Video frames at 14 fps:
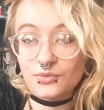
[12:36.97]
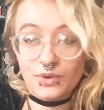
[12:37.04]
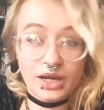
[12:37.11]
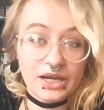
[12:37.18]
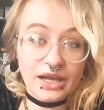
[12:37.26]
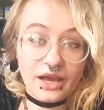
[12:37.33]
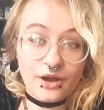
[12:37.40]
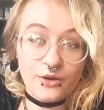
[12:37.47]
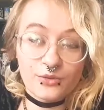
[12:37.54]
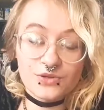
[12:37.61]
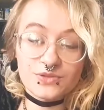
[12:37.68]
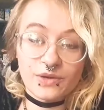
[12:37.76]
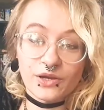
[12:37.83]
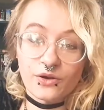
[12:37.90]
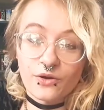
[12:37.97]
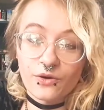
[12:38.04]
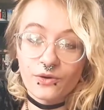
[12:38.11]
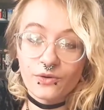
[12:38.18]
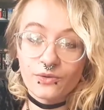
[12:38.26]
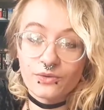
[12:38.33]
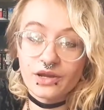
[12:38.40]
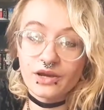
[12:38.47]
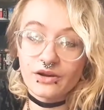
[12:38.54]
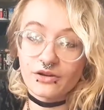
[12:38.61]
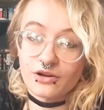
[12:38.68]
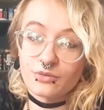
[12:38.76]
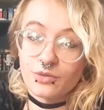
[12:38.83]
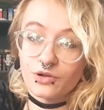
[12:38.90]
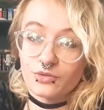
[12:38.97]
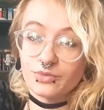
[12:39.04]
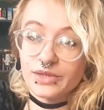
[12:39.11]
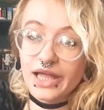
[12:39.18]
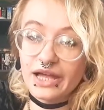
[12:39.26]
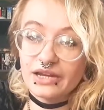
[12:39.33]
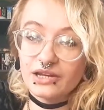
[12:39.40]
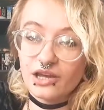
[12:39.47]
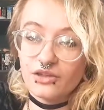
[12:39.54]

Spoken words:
right now is my own herbal blend.